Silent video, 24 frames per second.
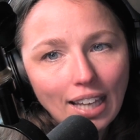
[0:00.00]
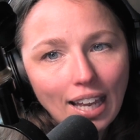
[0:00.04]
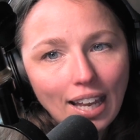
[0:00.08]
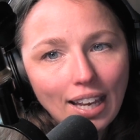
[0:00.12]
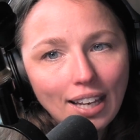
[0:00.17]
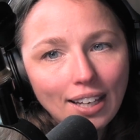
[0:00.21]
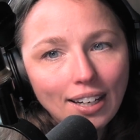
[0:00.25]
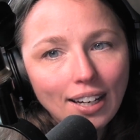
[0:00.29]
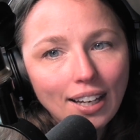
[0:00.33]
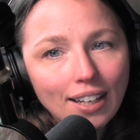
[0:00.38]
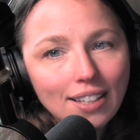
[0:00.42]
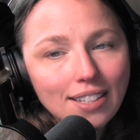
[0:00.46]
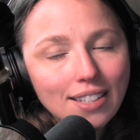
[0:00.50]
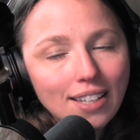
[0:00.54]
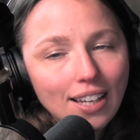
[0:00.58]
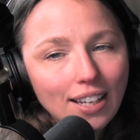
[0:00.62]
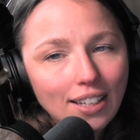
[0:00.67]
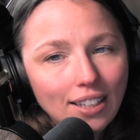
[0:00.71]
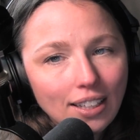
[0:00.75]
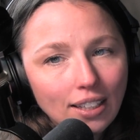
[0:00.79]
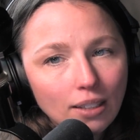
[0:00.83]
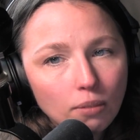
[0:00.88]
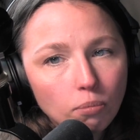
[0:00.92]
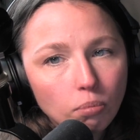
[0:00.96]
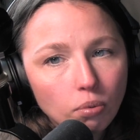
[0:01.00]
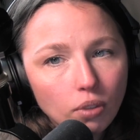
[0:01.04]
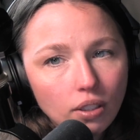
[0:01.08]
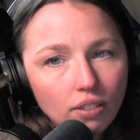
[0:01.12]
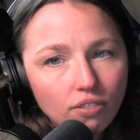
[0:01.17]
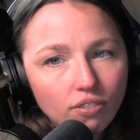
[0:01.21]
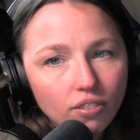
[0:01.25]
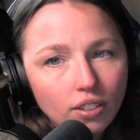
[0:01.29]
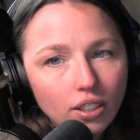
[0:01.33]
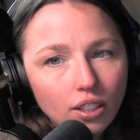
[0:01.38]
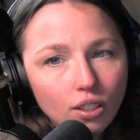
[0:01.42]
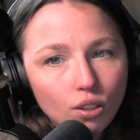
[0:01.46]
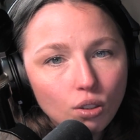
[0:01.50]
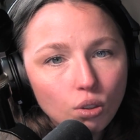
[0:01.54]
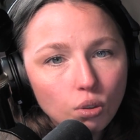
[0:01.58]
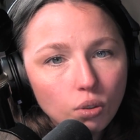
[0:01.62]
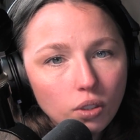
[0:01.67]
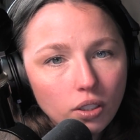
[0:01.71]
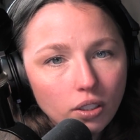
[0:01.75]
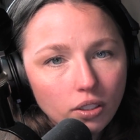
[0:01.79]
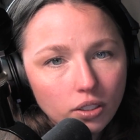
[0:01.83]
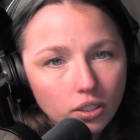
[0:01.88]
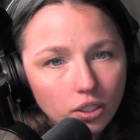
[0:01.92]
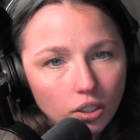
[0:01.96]
A and I dated briefly two
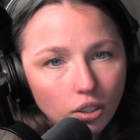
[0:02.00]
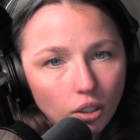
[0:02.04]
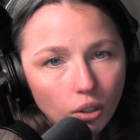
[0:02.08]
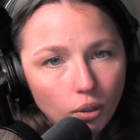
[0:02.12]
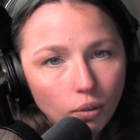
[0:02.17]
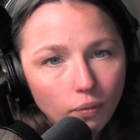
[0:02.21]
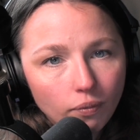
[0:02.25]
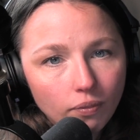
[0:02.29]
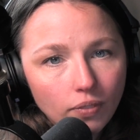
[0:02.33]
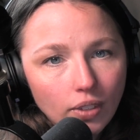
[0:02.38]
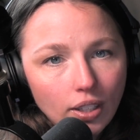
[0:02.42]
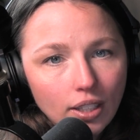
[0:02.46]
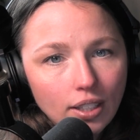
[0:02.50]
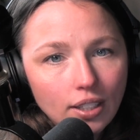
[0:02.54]
years ago.